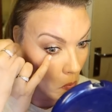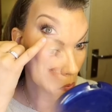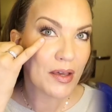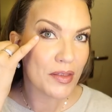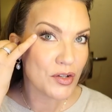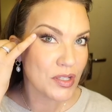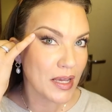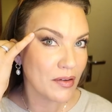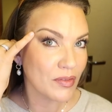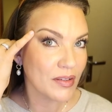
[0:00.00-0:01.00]
See how that just
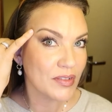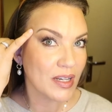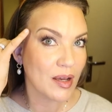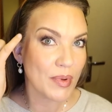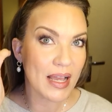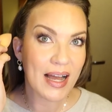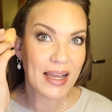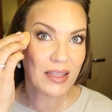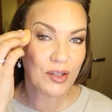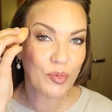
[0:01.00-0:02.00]
kind of lifted up my
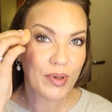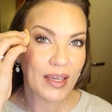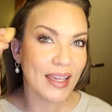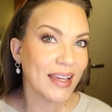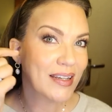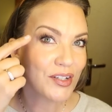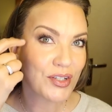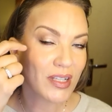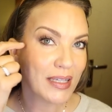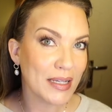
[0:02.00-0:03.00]
eye a little bit and it
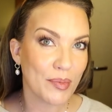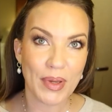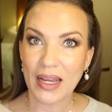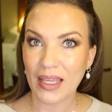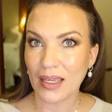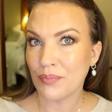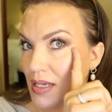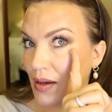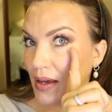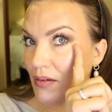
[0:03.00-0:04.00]
just cleaned up any, see
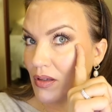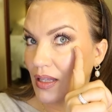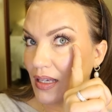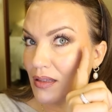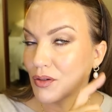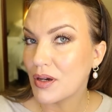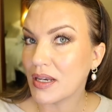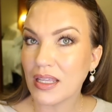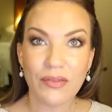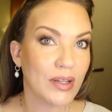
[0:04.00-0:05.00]
how I have it like a little
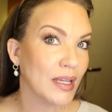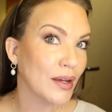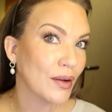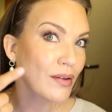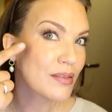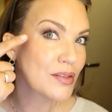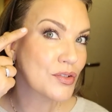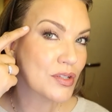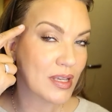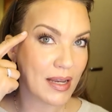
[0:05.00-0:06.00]
uneven here? This
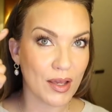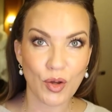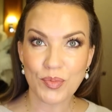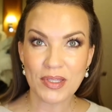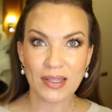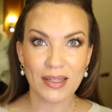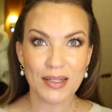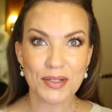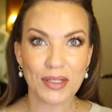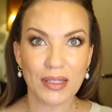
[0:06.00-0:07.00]
just kind of helps
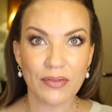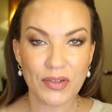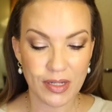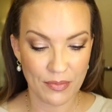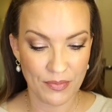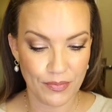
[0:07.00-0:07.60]
to lift it.